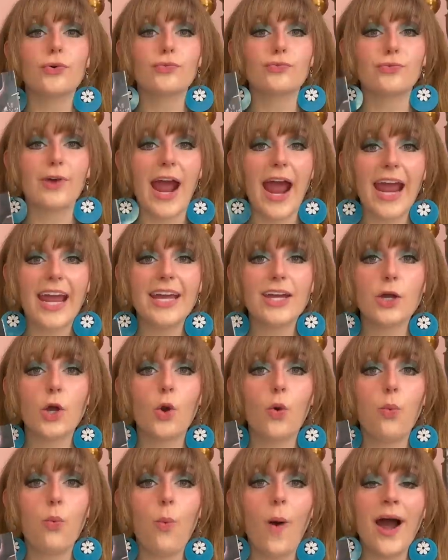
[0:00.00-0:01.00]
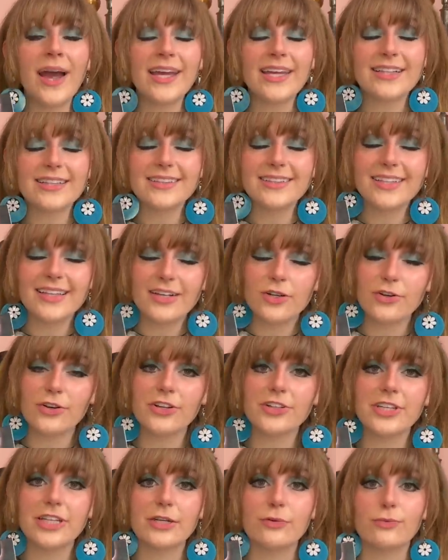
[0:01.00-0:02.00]
Ray quite
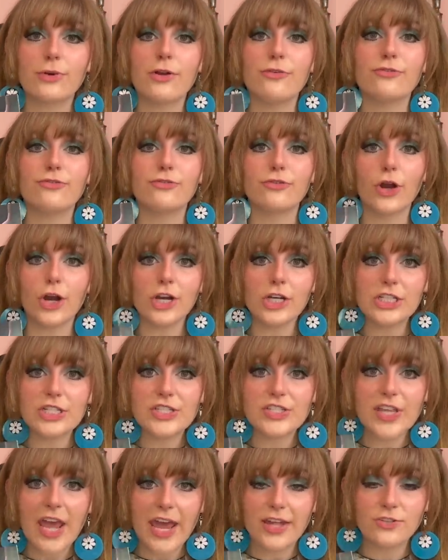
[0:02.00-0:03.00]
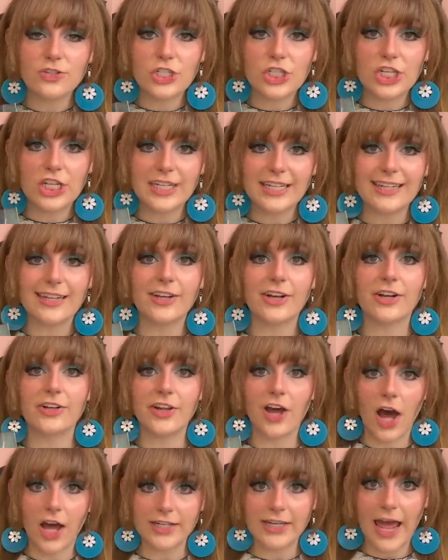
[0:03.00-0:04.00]
literally reverse
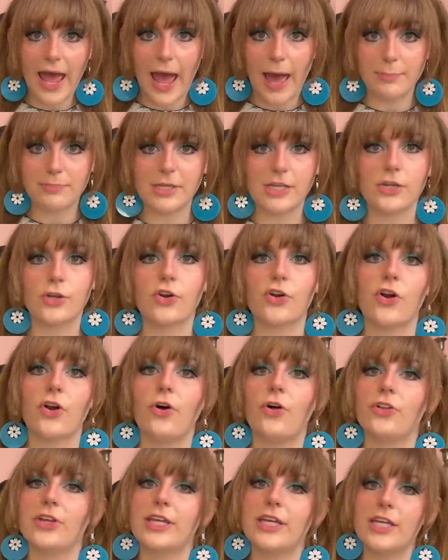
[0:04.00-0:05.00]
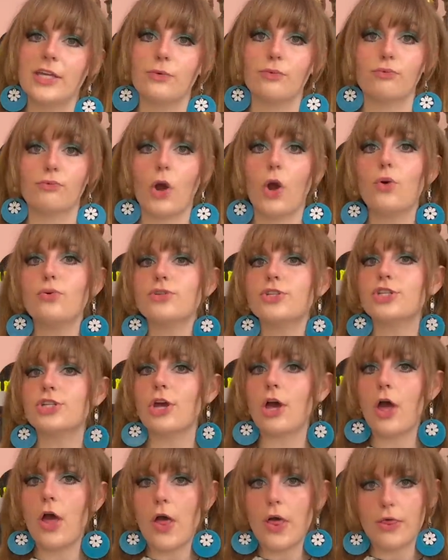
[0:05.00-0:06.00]
engineered Unhappy Girl. He wrote
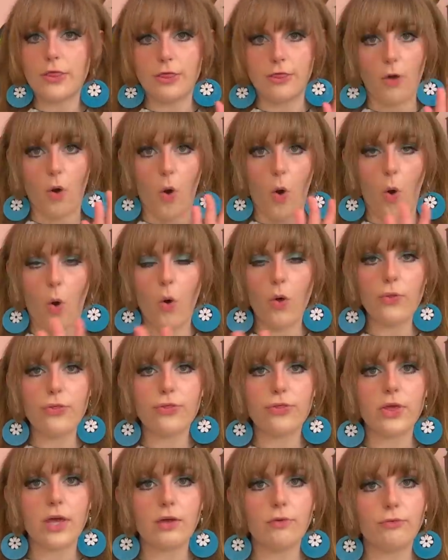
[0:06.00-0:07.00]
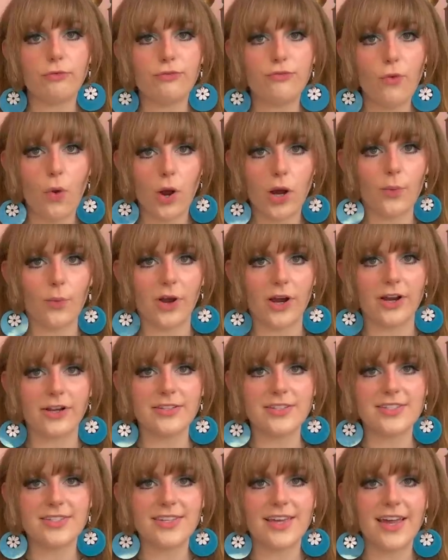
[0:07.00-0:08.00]
the whole thing
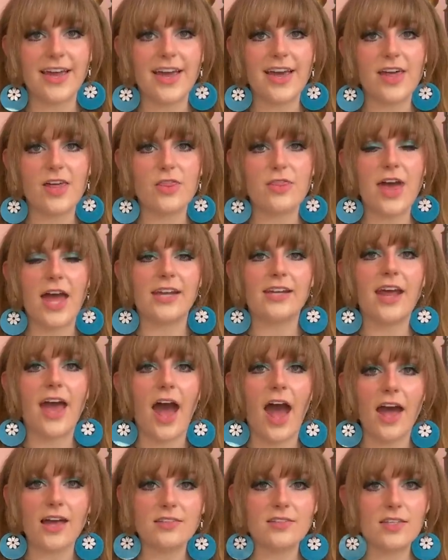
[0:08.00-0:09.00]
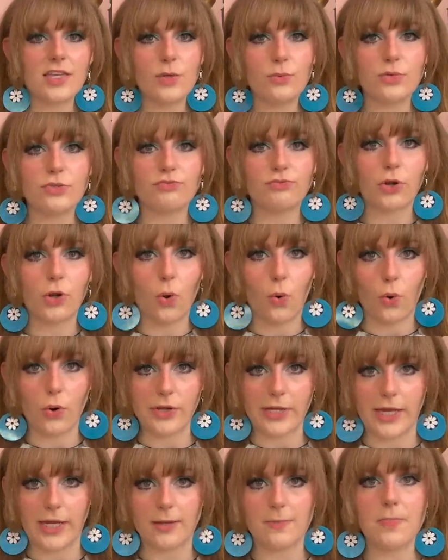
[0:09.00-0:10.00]
forwards, then as he was
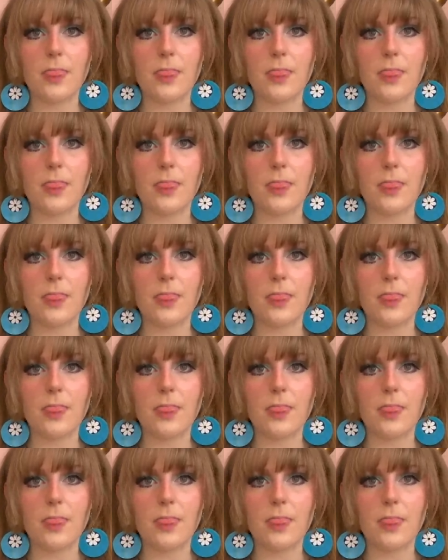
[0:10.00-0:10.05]
recording,